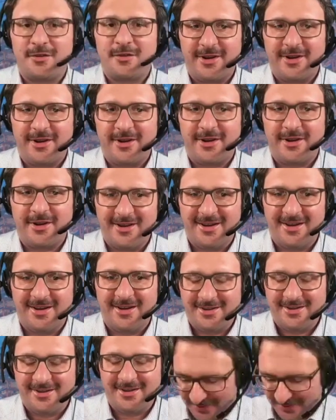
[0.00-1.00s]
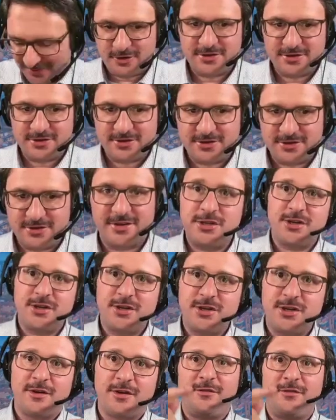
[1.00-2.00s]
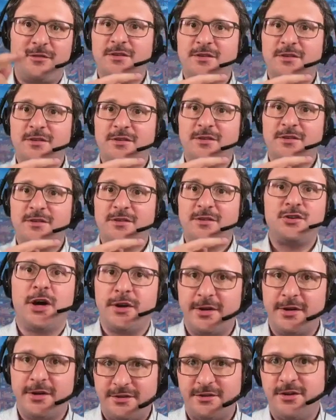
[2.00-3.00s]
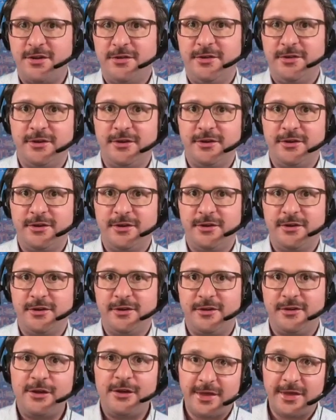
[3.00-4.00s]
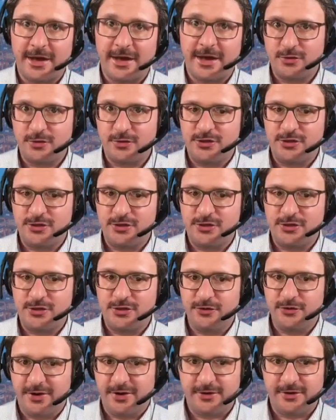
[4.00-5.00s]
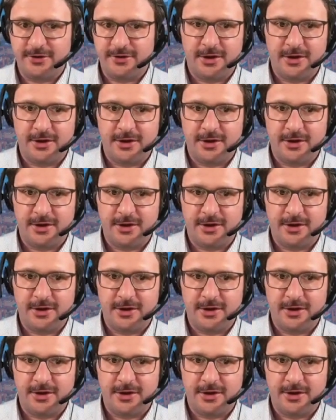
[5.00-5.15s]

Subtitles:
So first, the switching of rows is of course not necessary. You can do without switching rows.